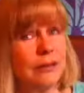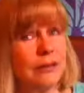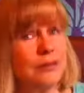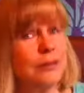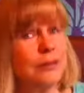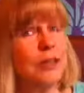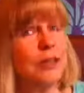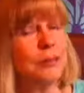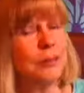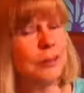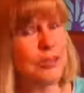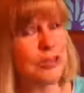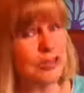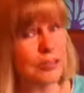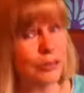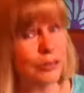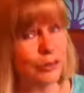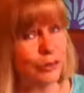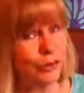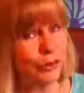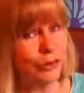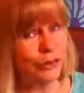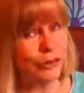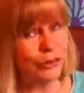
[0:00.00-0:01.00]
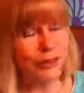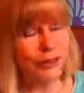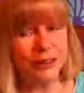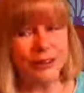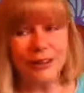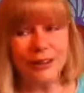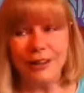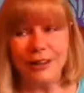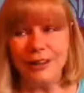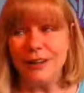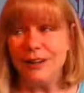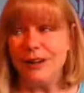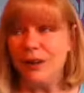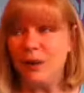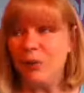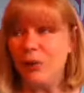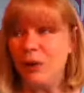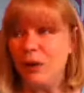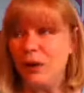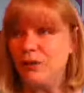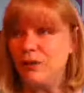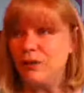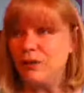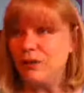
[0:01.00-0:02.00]
let me tell you.
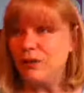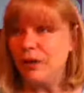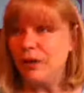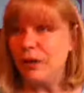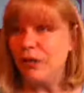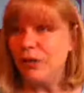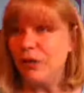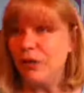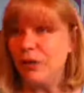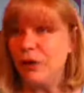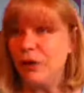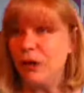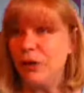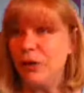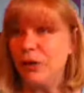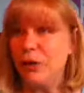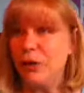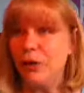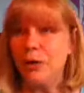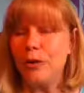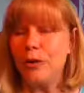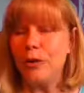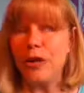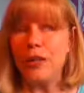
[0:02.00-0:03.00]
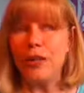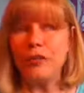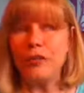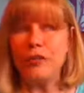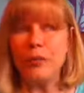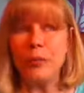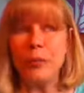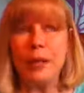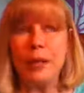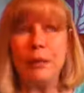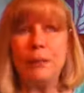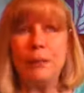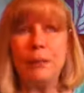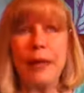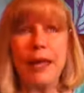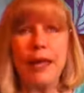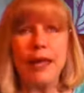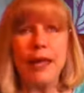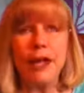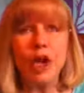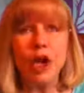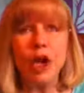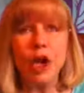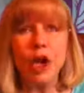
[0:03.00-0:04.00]
Once I thought I heard somebody
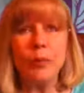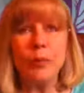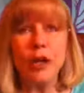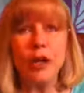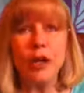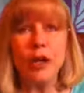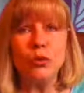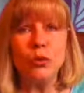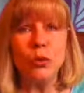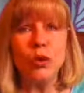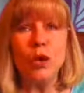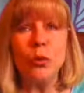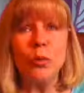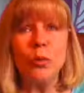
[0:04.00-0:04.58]
banging on my door,